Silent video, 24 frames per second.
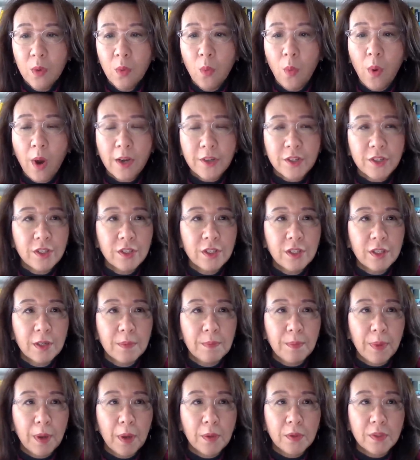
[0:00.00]

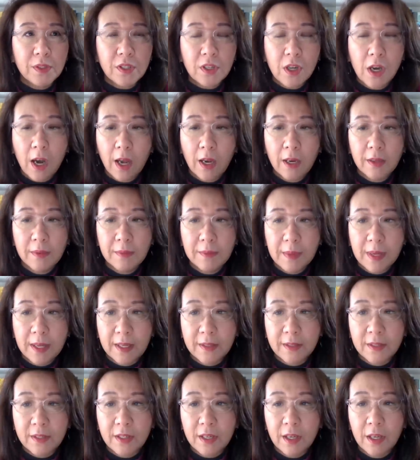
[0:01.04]
Washington Post
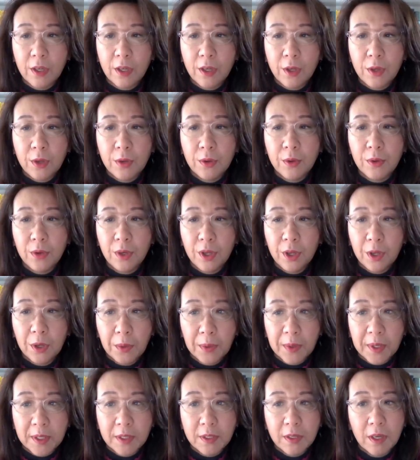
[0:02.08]
columnist Hugh
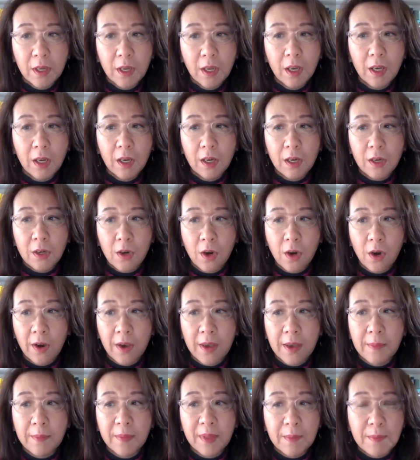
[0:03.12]
Hewitt called
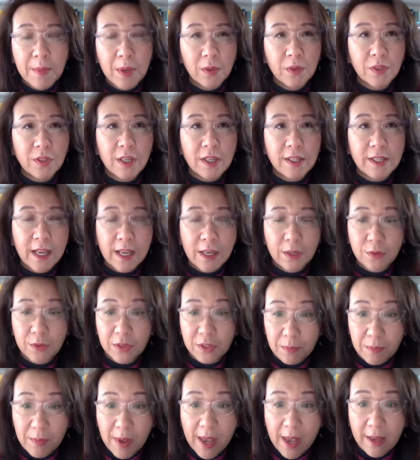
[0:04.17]
him the most
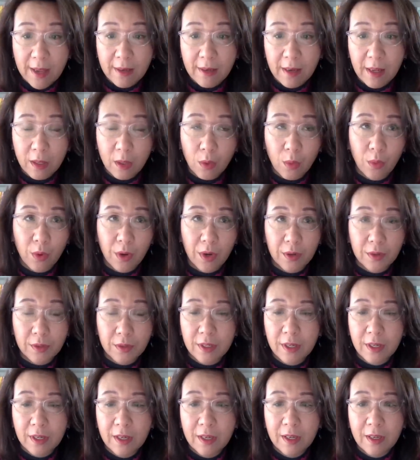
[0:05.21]
dangerous man in the
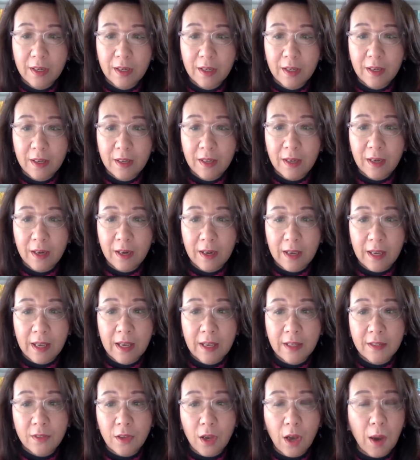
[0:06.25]
world uh, in
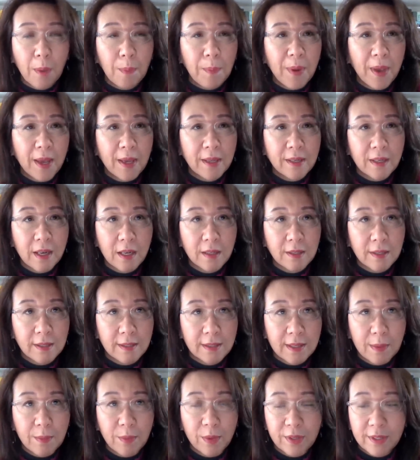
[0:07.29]
his op-ed on
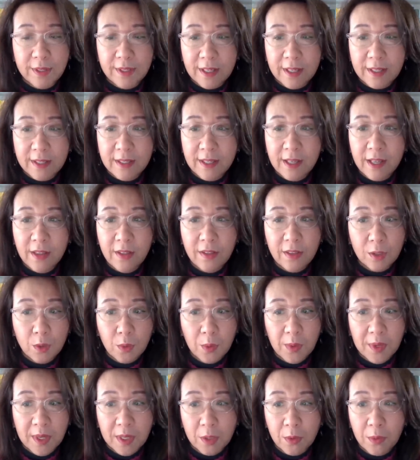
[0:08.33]
December sixteenth,
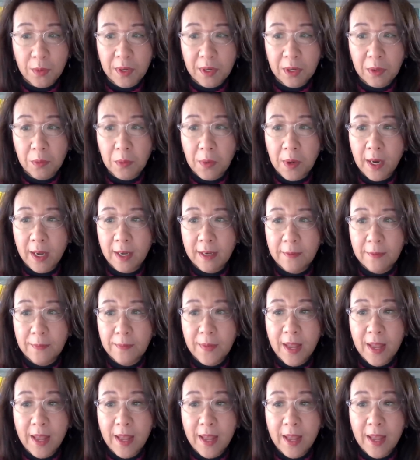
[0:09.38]
twenty twenty-one.